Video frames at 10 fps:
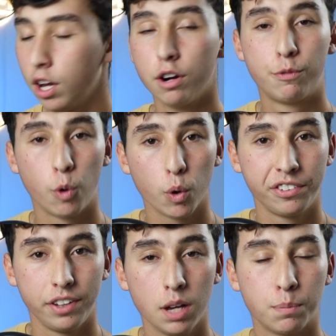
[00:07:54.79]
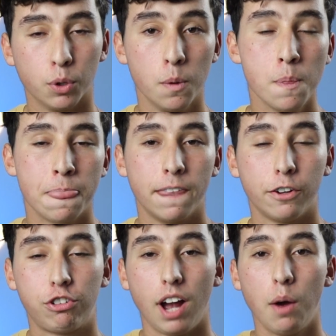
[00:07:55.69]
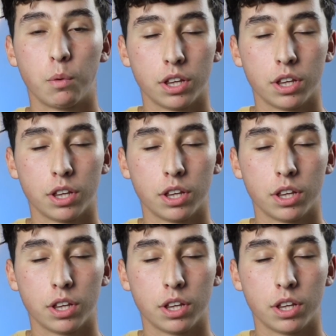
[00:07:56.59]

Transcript: For example, the shot where